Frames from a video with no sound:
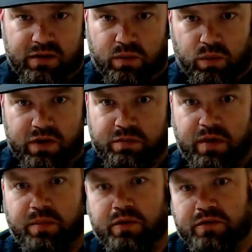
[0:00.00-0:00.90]
what's my
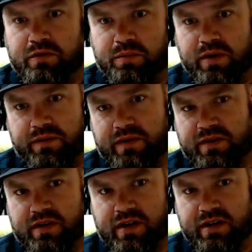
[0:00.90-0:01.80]
personal preference
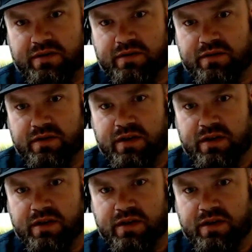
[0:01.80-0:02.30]
on lasers.